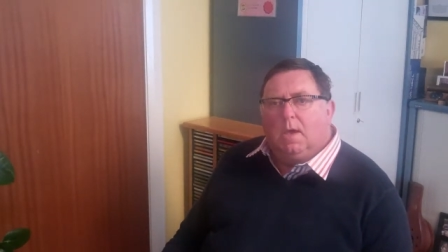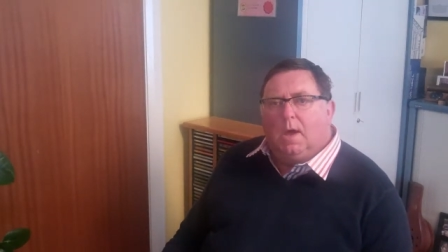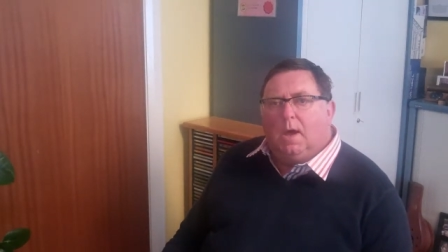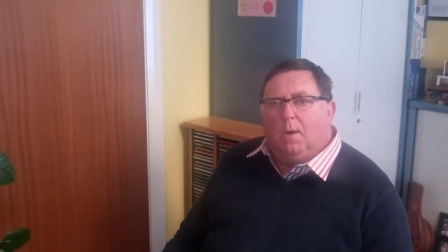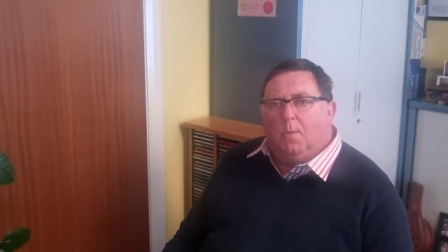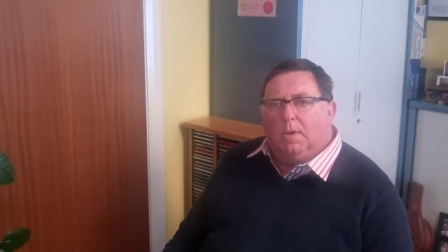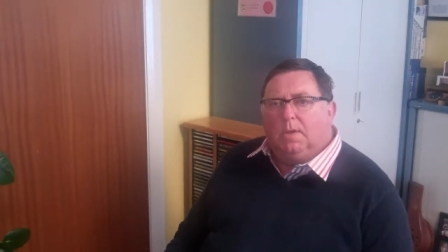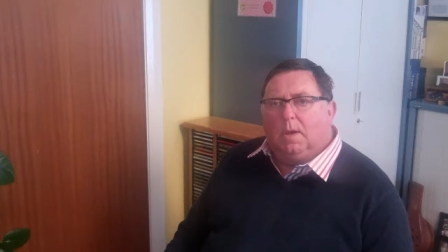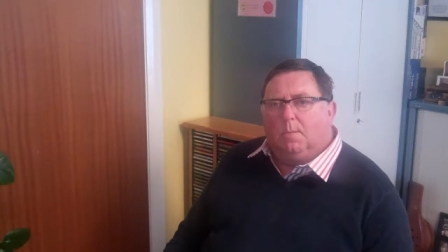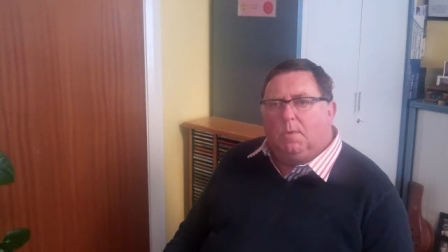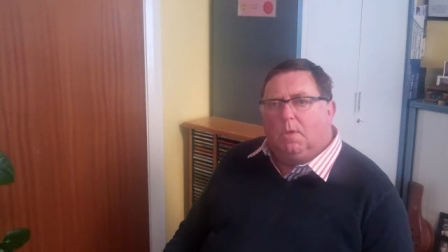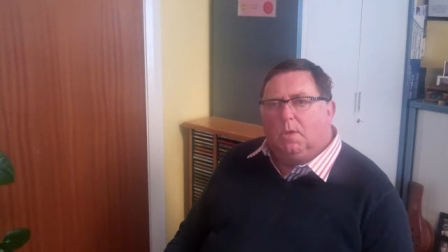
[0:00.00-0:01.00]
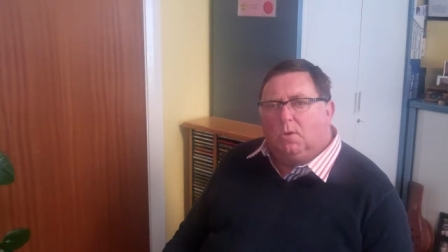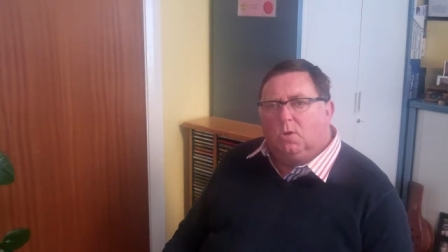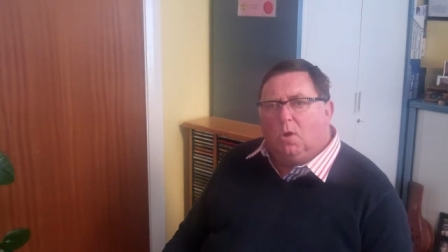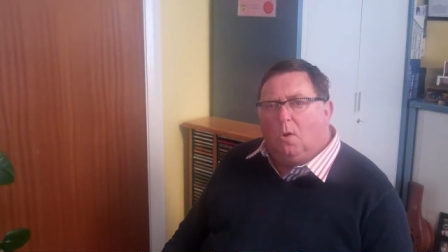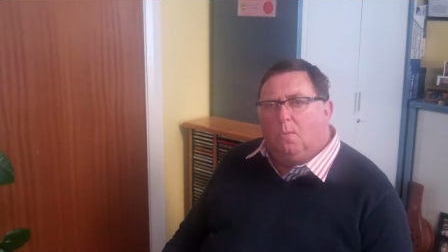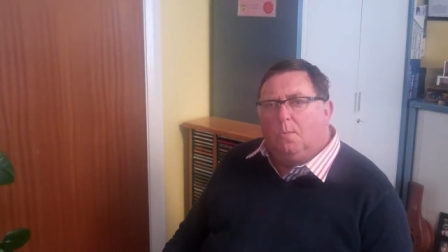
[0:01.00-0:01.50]
I went up to the
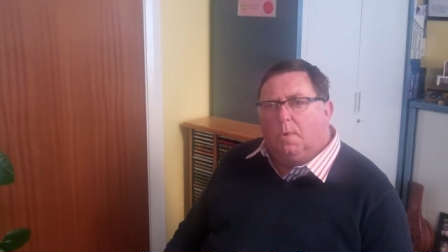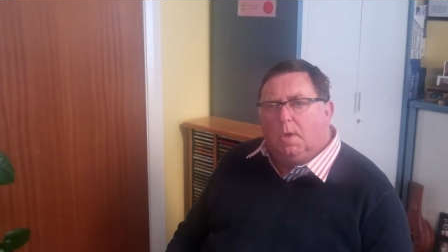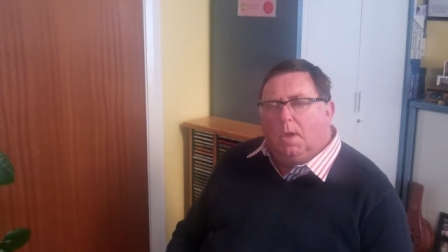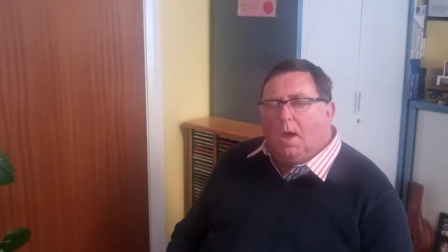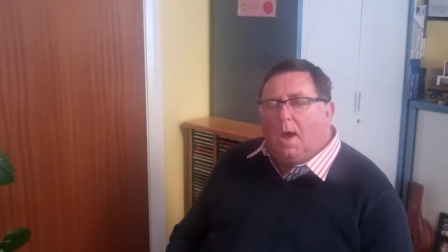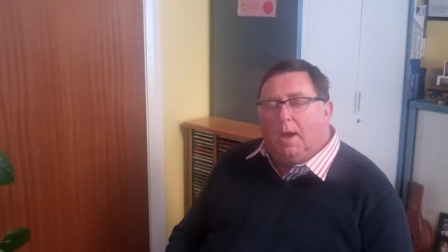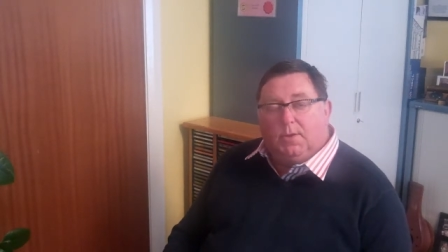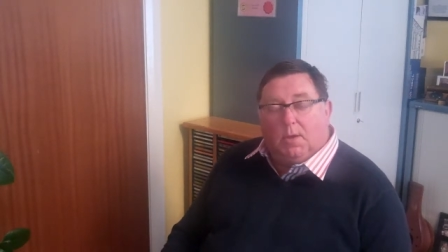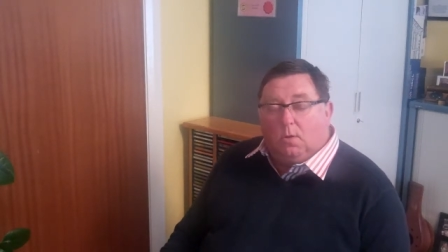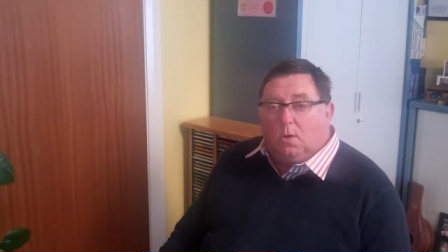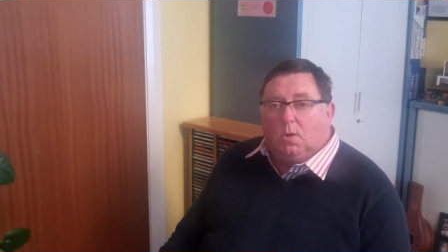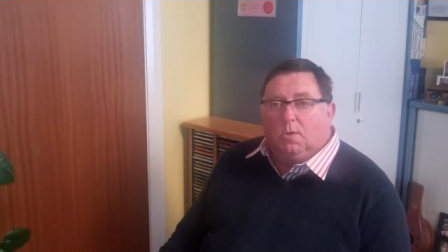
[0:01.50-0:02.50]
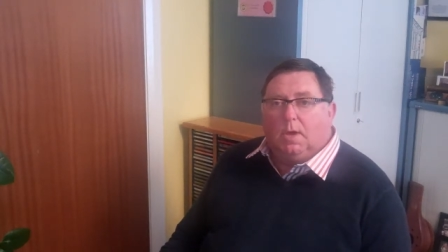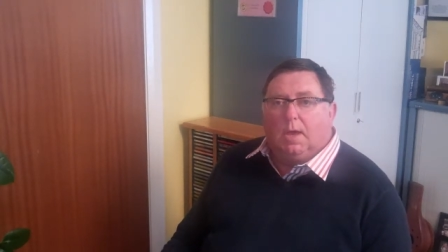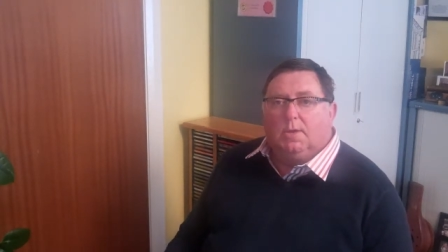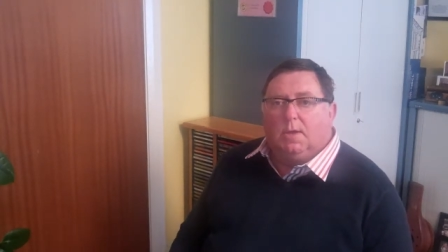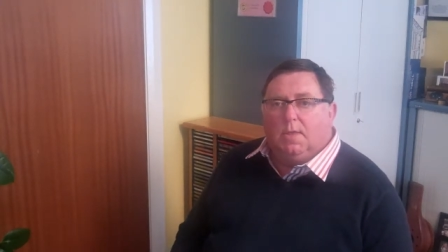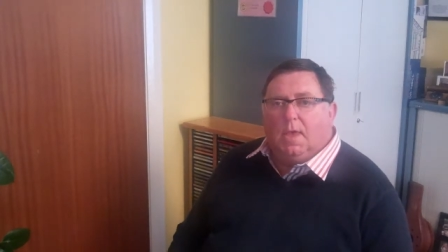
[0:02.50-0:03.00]
shop, I still couldn't
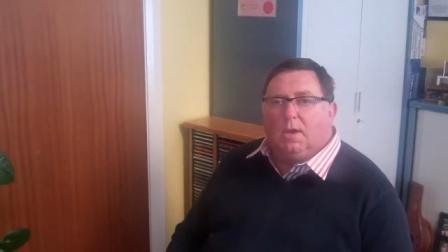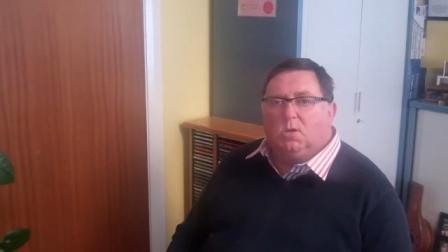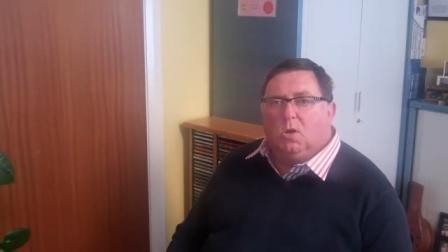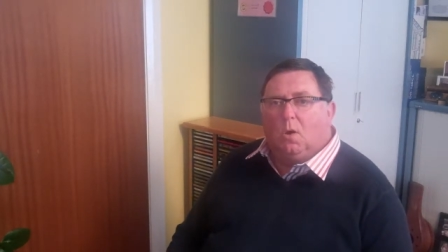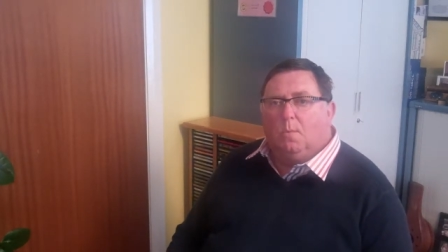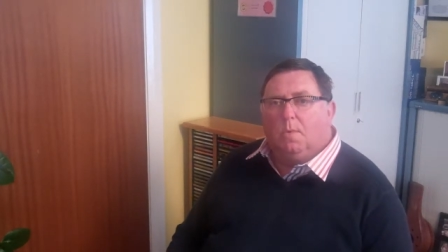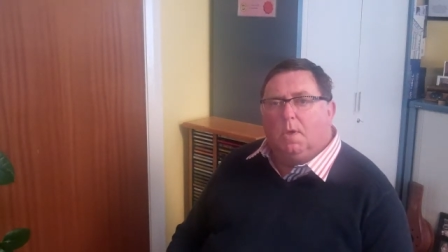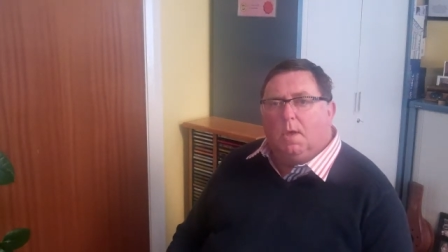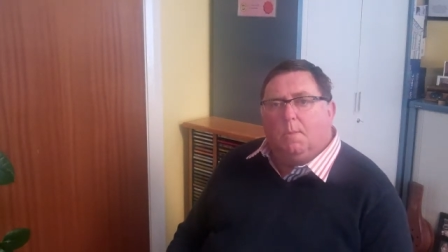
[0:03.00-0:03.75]
get in their shop.